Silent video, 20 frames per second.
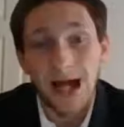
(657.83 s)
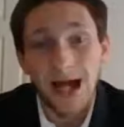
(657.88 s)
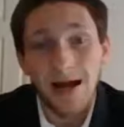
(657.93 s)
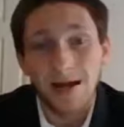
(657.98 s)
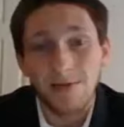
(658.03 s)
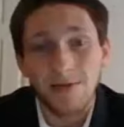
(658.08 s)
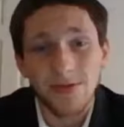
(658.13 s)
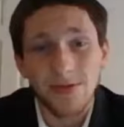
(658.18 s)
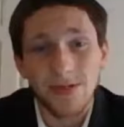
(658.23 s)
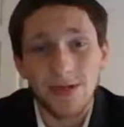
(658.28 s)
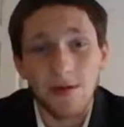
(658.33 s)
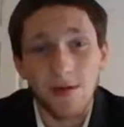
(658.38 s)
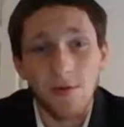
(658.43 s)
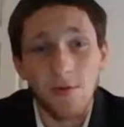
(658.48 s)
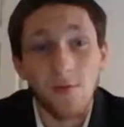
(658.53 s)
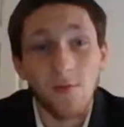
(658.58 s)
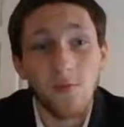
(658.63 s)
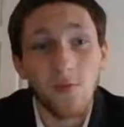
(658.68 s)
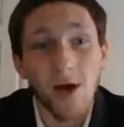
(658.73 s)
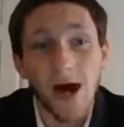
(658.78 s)
I don't
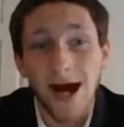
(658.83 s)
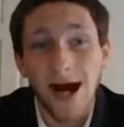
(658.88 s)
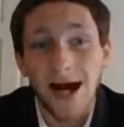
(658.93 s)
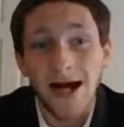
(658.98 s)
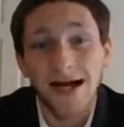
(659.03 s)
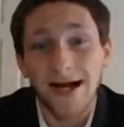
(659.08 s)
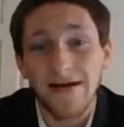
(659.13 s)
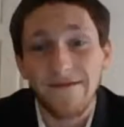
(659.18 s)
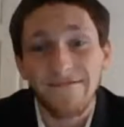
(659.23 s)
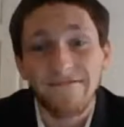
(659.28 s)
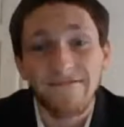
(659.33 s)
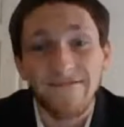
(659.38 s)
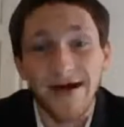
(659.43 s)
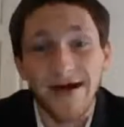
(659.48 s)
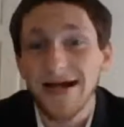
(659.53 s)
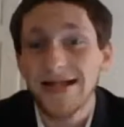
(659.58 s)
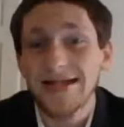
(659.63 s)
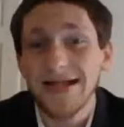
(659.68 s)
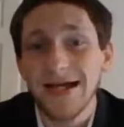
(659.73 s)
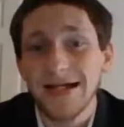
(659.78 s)
know why I
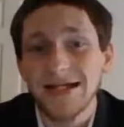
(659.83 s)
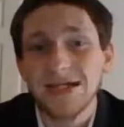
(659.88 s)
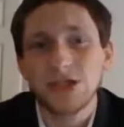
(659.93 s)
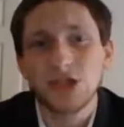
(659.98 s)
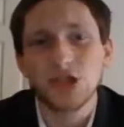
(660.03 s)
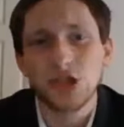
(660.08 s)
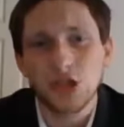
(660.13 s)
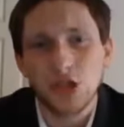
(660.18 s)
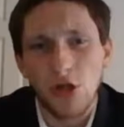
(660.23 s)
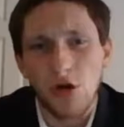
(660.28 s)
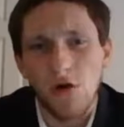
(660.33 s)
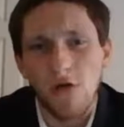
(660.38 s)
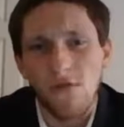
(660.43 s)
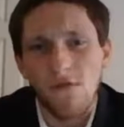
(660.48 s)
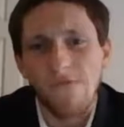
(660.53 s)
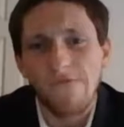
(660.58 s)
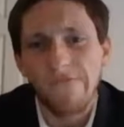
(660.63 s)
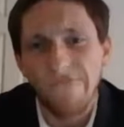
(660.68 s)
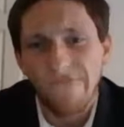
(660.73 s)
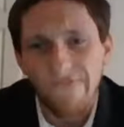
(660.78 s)
find that
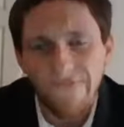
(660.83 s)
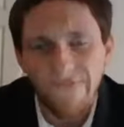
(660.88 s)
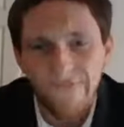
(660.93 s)
so